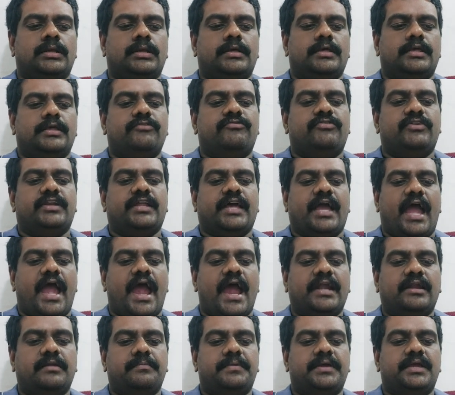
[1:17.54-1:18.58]
if it
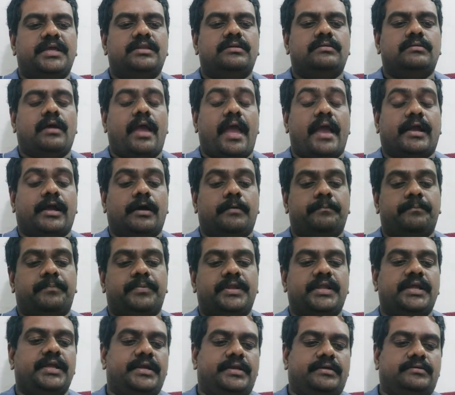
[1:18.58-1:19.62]
had been
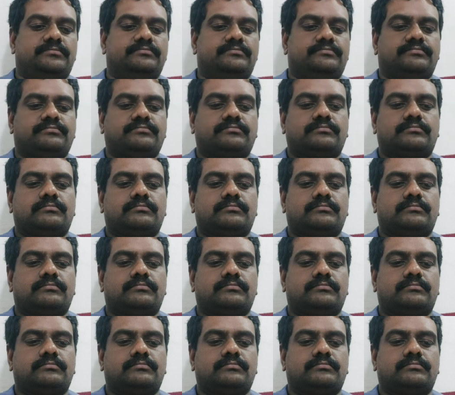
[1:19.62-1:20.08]
accompanied